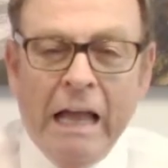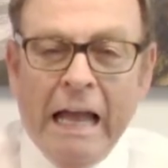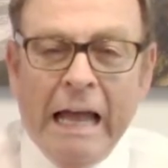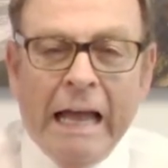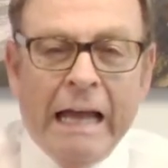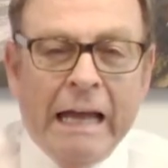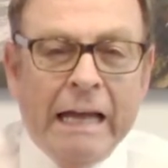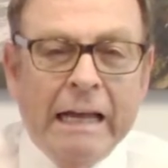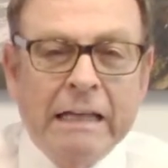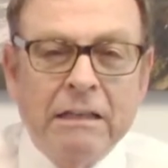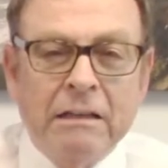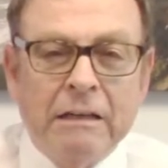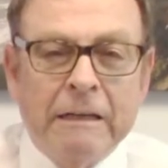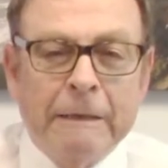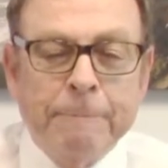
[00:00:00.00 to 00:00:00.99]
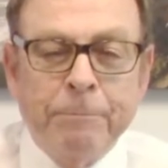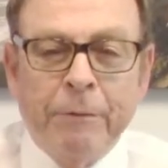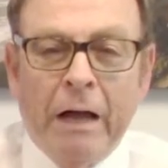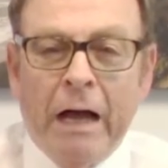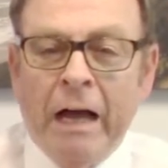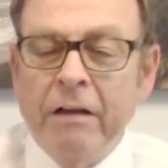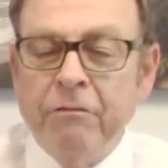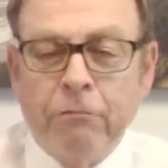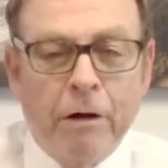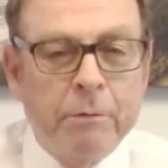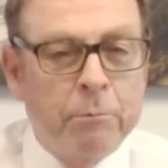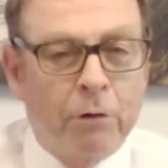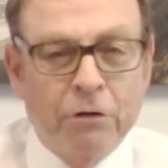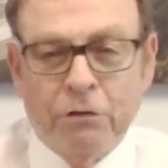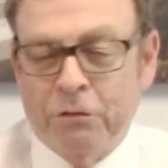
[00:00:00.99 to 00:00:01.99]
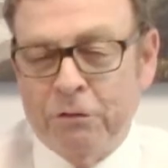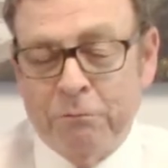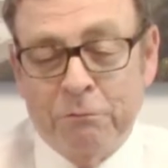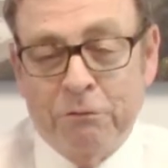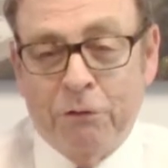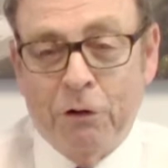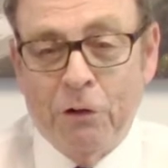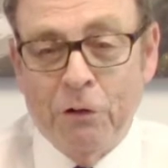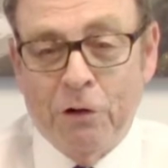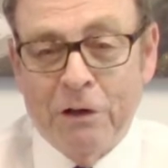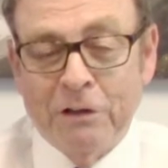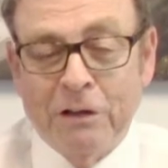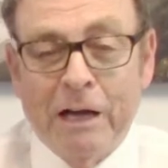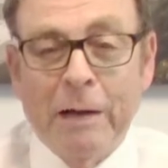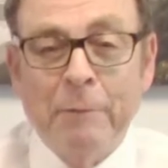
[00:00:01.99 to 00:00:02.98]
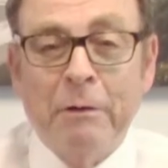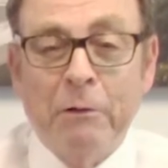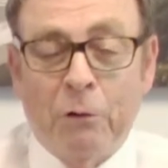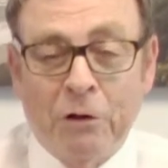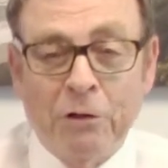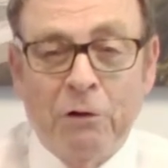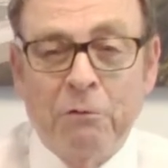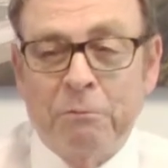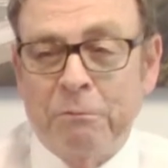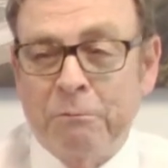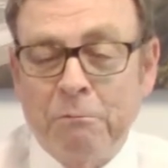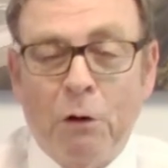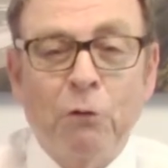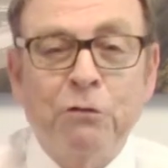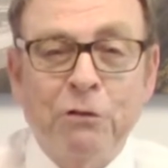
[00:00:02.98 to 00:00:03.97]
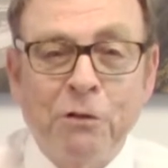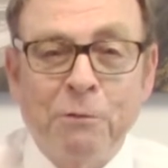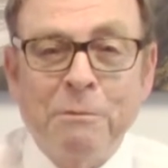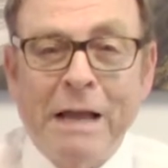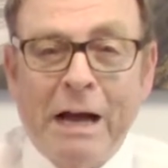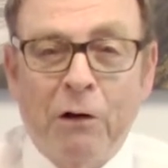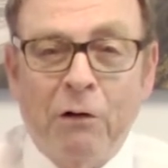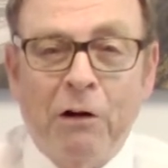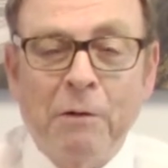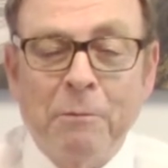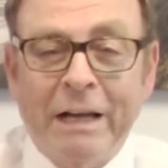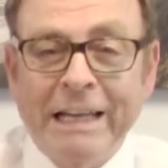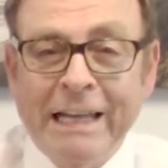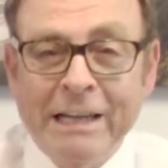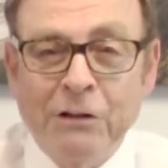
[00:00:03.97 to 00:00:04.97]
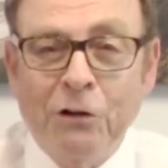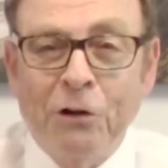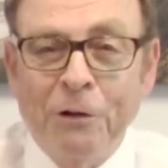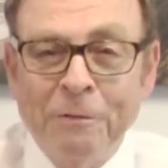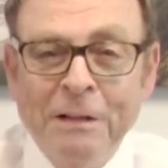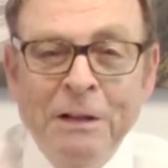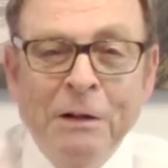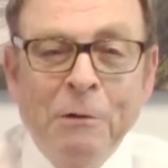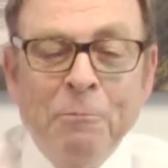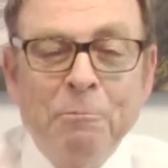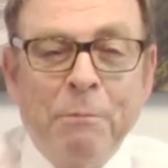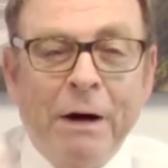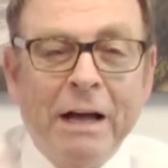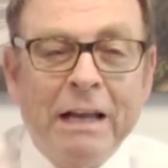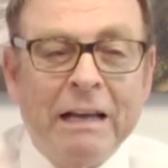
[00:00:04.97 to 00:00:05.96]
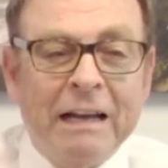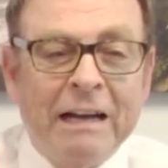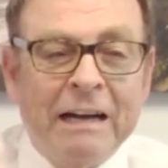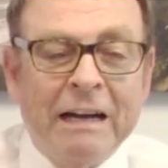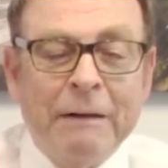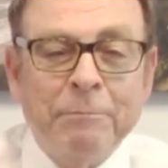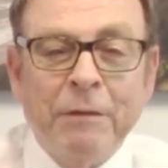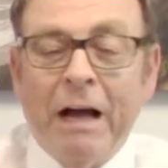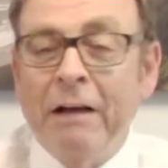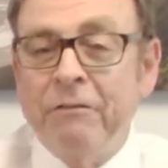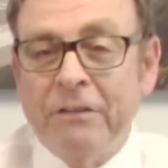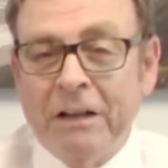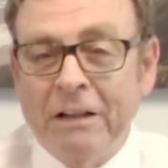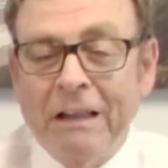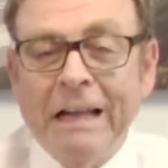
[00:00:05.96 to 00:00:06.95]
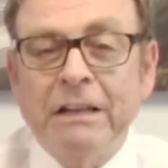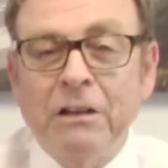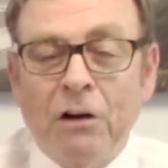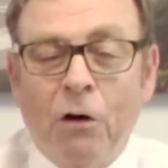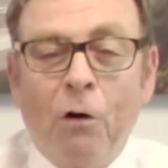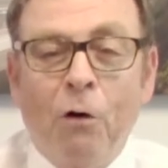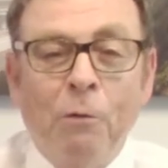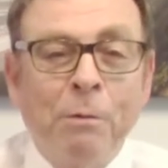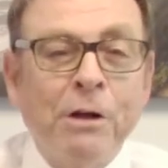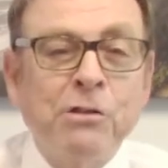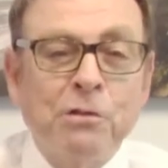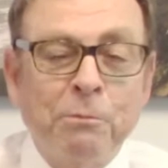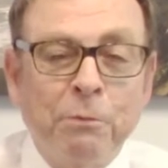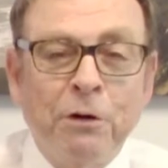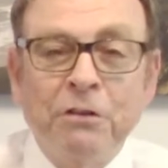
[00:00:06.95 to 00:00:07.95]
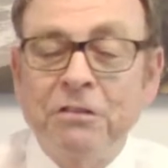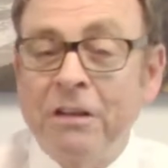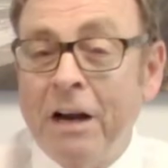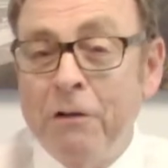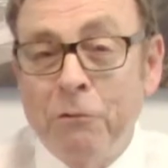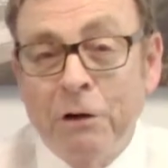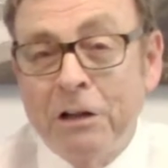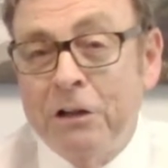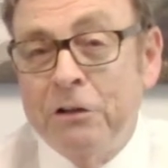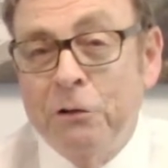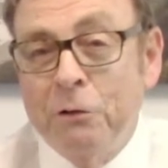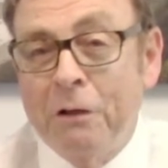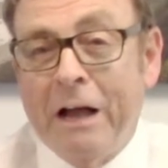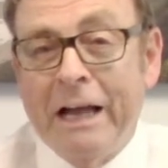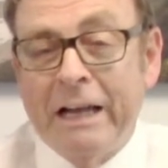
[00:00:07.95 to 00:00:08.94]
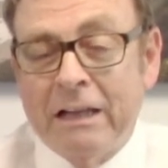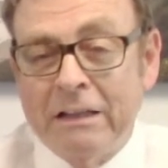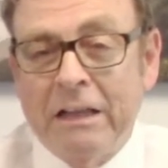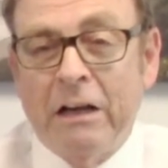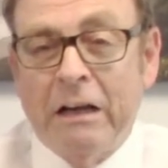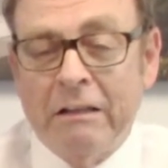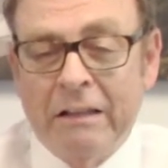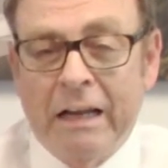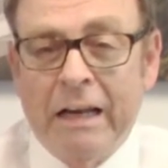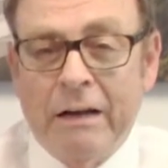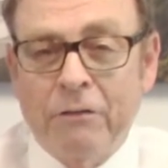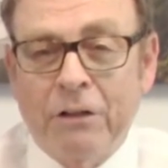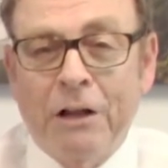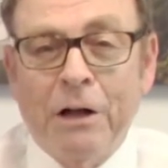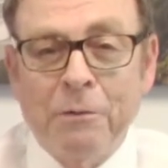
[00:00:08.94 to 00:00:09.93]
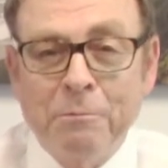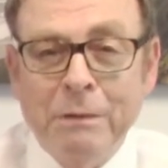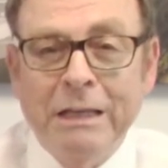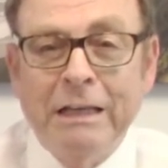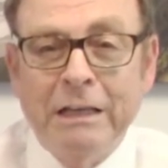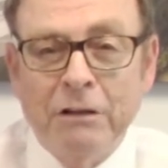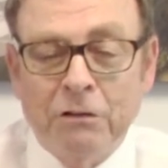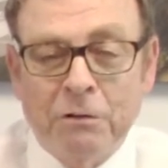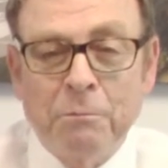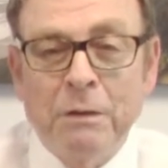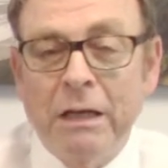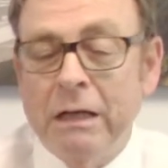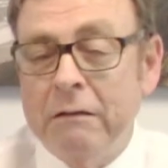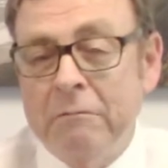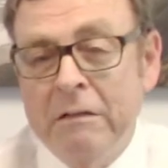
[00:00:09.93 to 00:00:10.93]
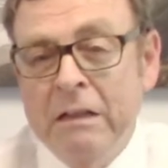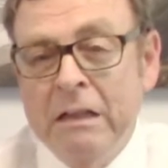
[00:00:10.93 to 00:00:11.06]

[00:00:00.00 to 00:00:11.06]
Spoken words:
And I've read books for a long time, although most of them now are on my Kindle, but I've collected a whole bunch of books that I really do like and that have a lot of meaning to me, and